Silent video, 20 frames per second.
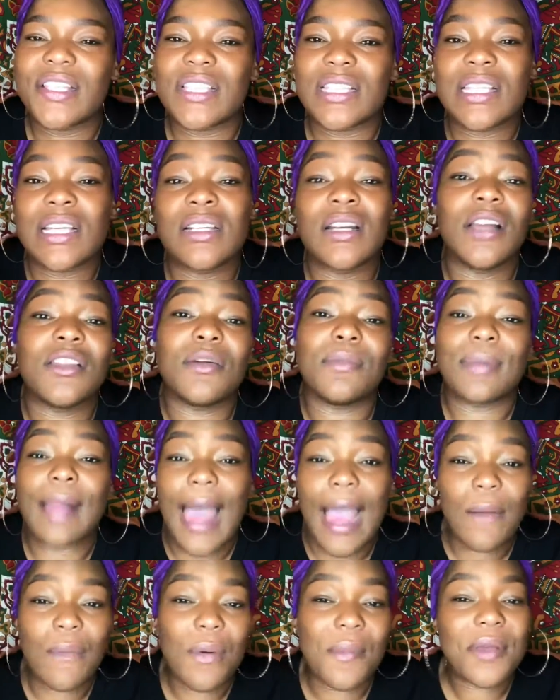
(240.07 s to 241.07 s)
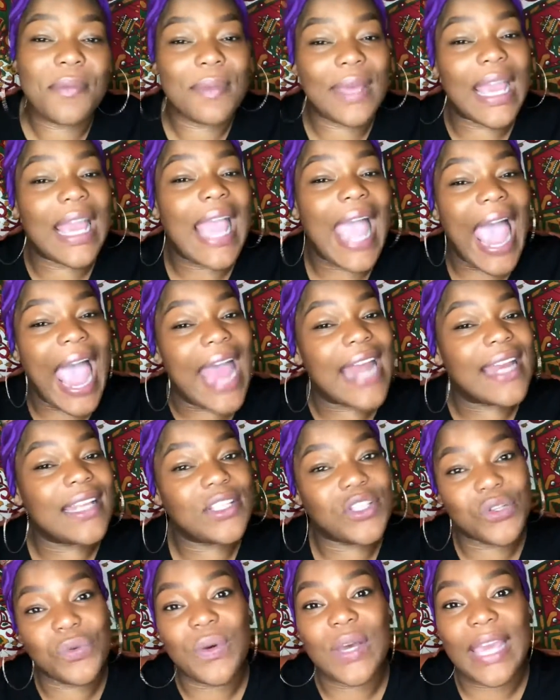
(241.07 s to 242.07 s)
it's another black woman being added
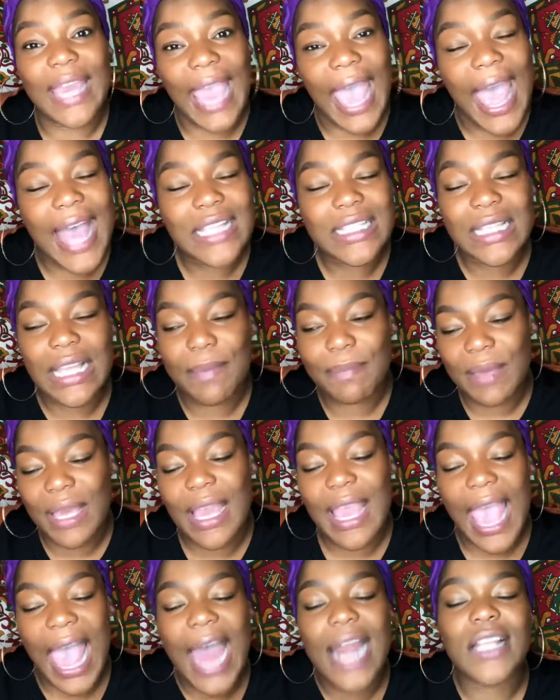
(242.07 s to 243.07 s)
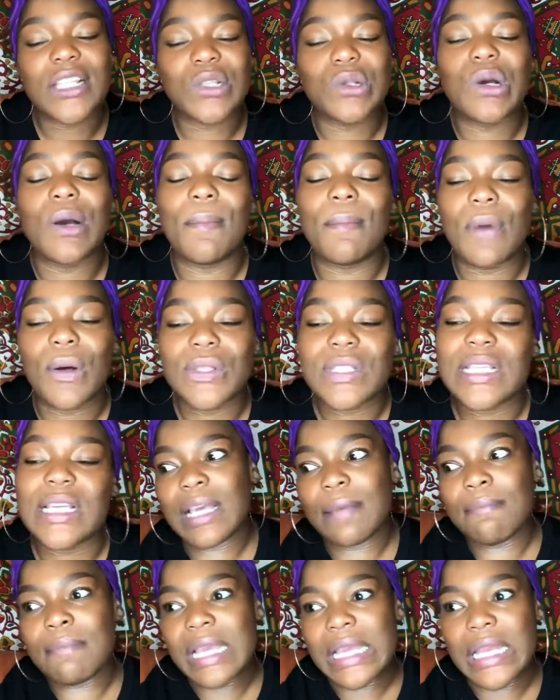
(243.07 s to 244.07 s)
to a cast, like being added to a
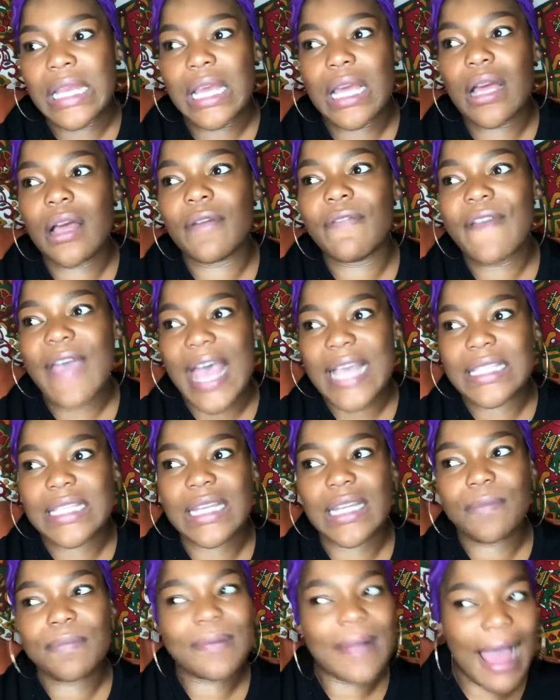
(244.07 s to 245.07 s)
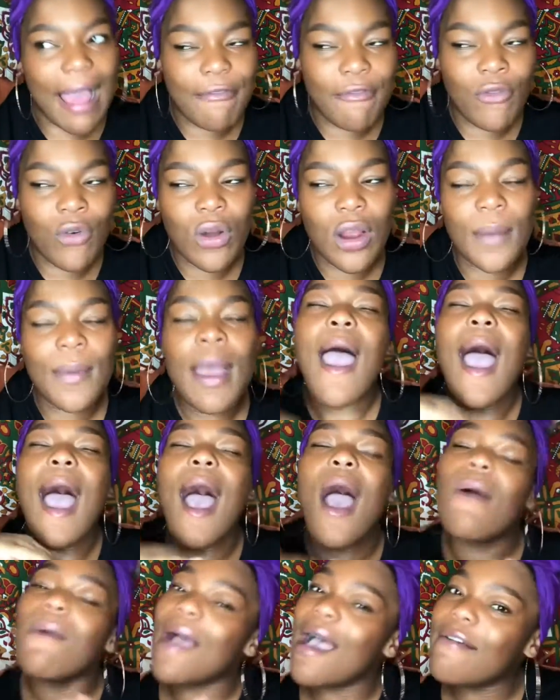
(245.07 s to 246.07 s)
multimedia faceted platform.
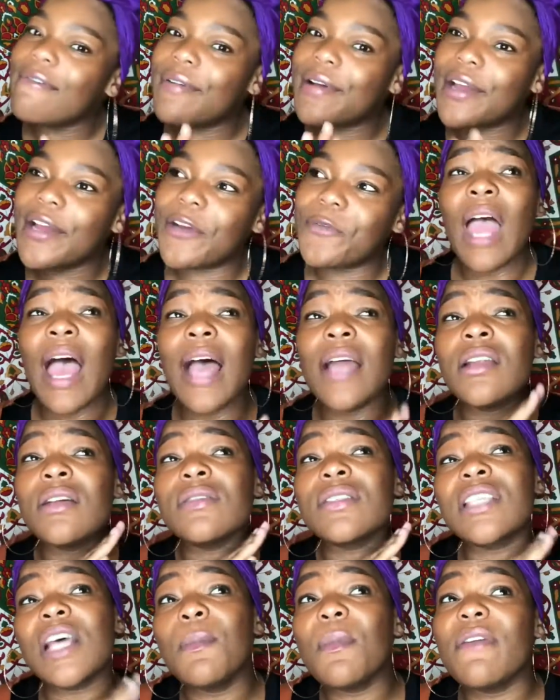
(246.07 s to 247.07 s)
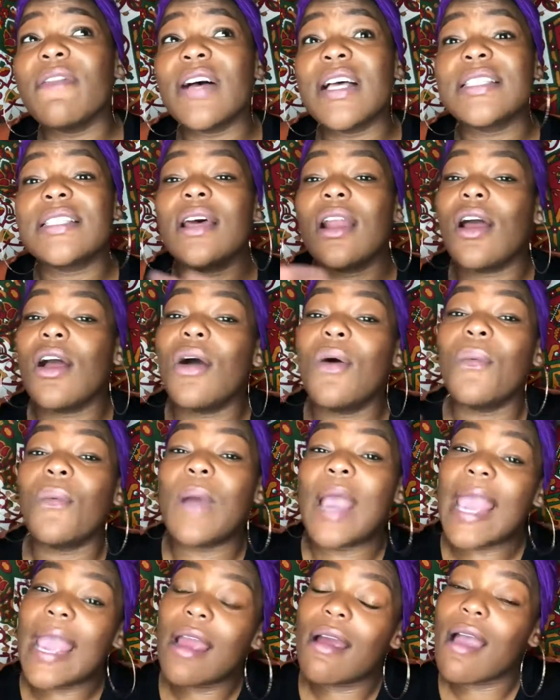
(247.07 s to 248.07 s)
However, I know some of us that are
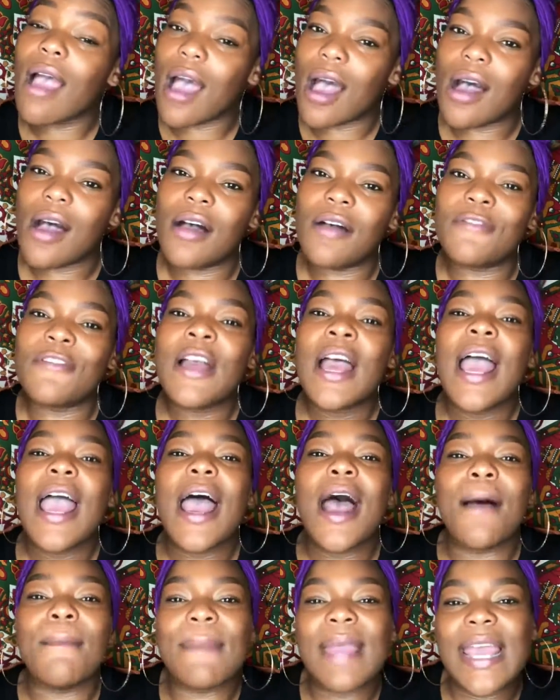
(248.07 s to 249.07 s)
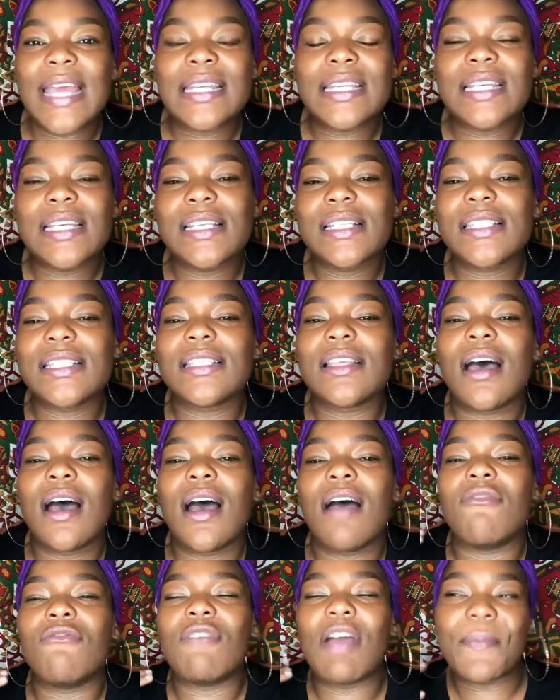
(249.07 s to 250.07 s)
aware of Amanda's
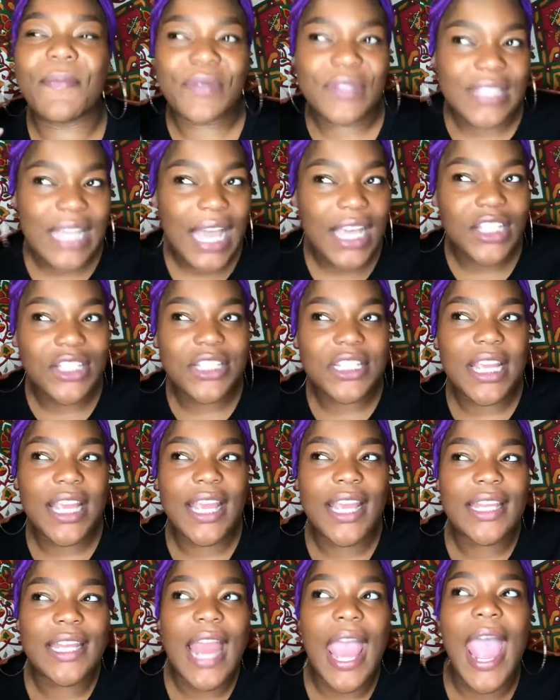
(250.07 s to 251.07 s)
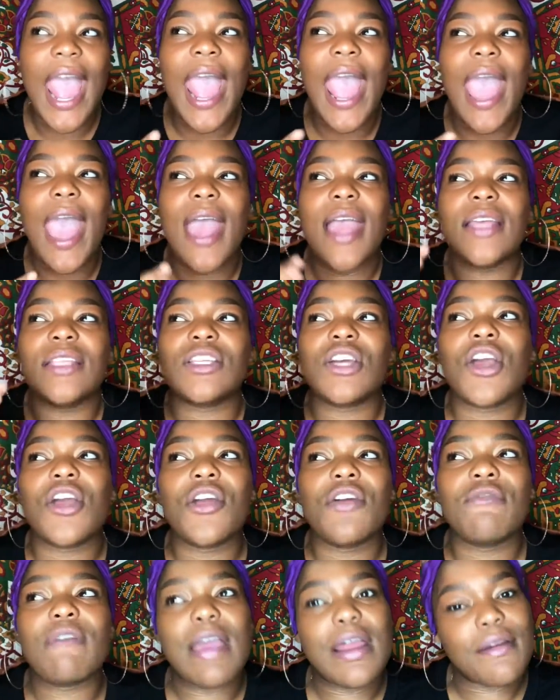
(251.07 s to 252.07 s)
reputation and
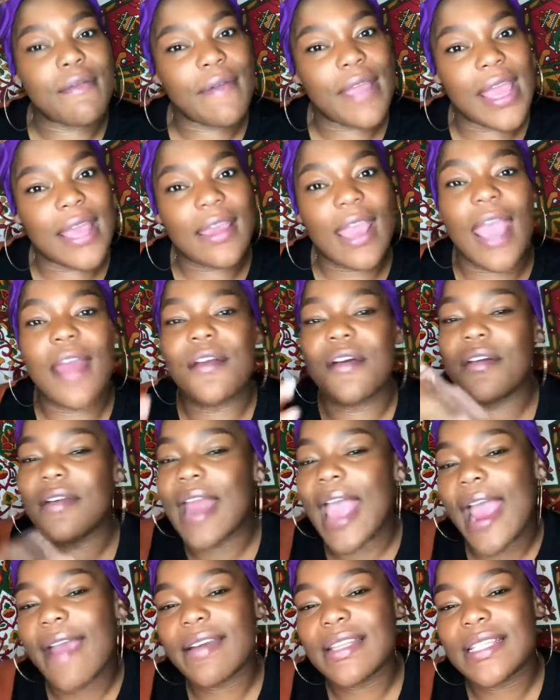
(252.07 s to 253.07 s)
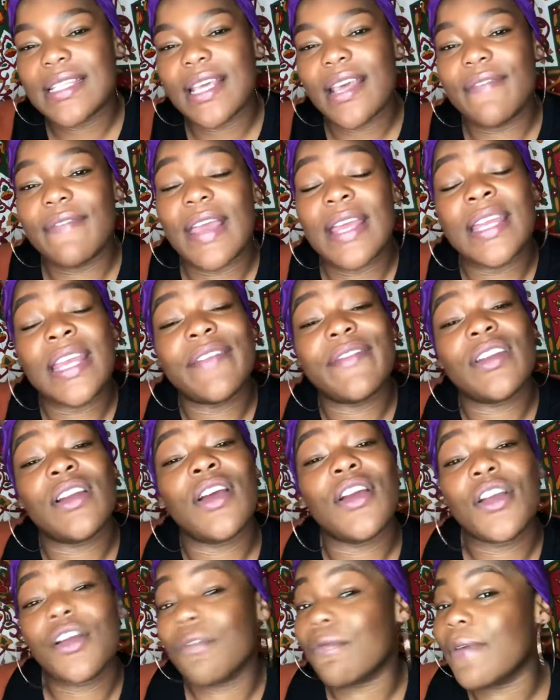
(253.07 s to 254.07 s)
her rhetoric and her narrative and even
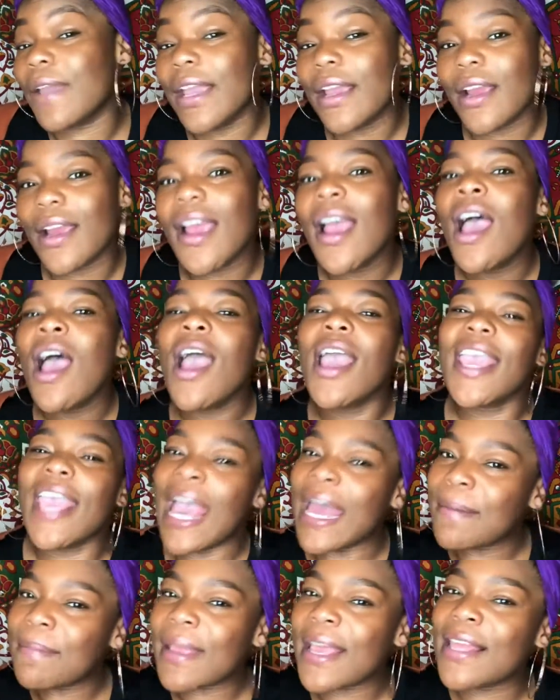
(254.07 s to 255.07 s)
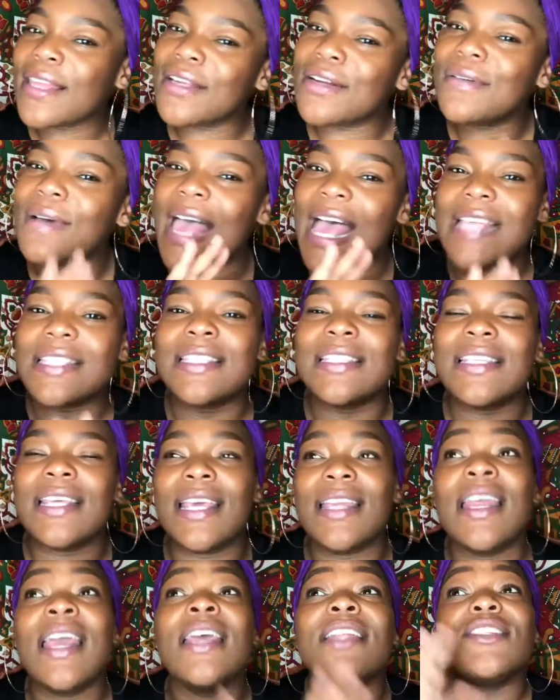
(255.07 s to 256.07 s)
her career can be a little hesitant.